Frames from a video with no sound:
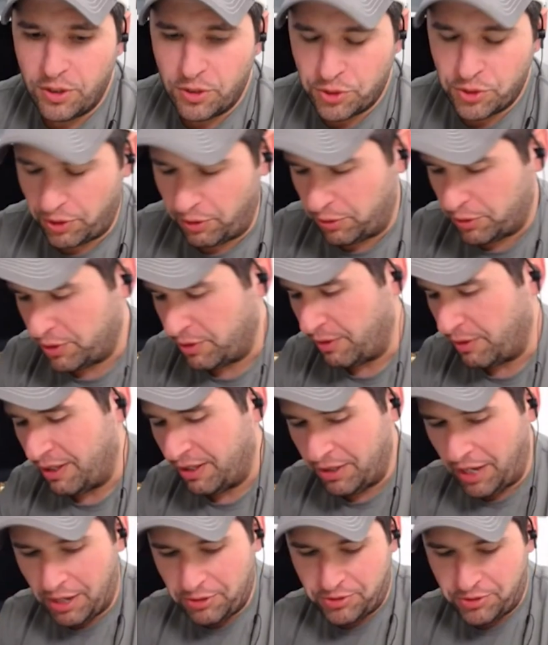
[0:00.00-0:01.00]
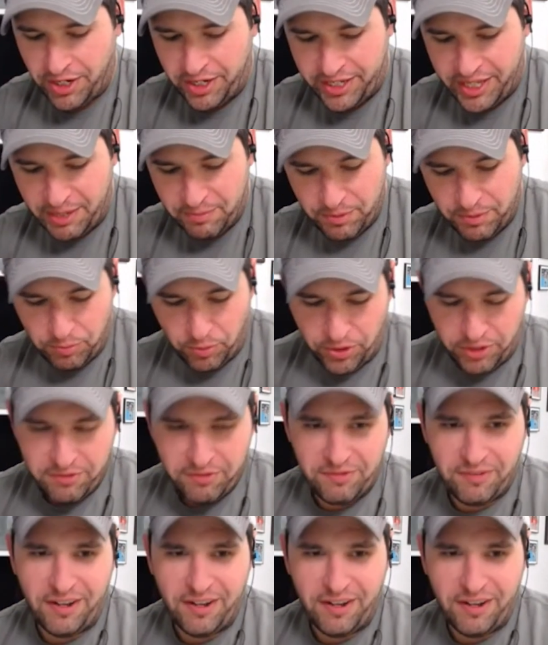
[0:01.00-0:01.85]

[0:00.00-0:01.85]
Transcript: Sure. So I'll, I'll try to keep it brief.